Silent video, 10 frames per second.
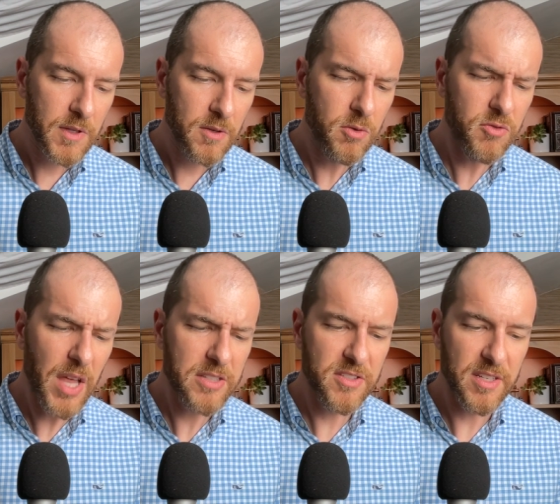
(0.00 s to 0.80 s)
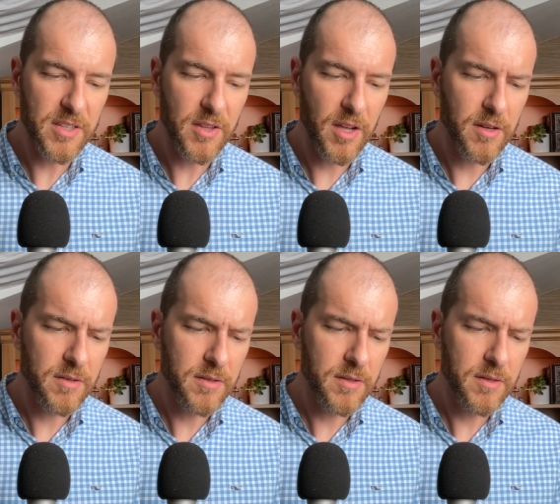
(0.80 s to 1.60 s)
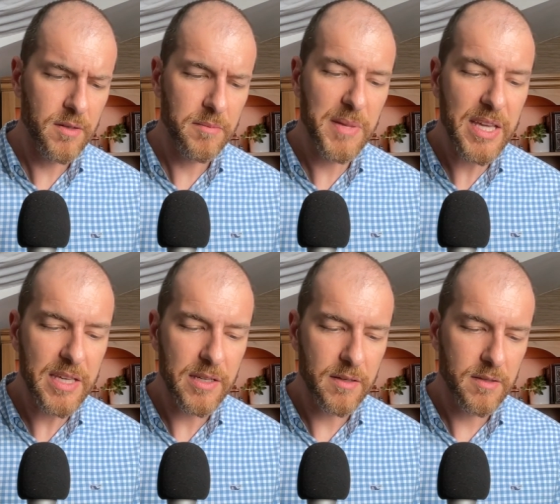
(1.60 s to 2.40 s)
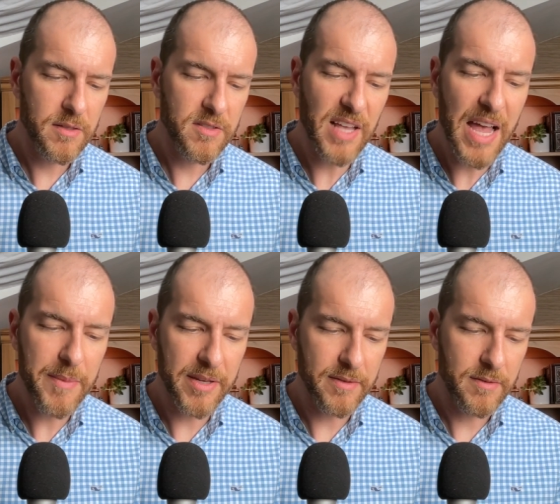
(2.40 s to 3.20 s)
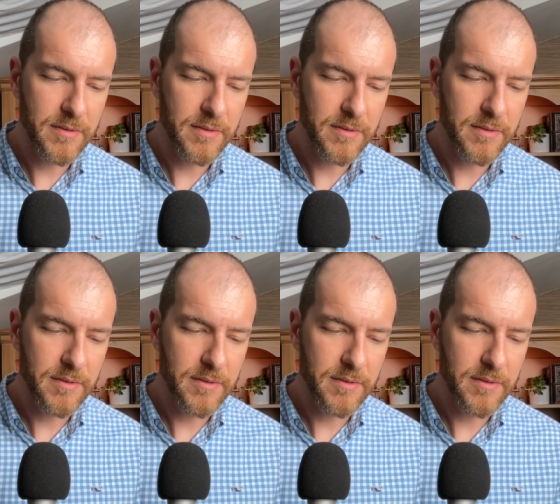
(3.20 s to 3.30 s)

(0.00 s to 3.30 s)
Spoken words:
Who's that sitting there? Me, Simon.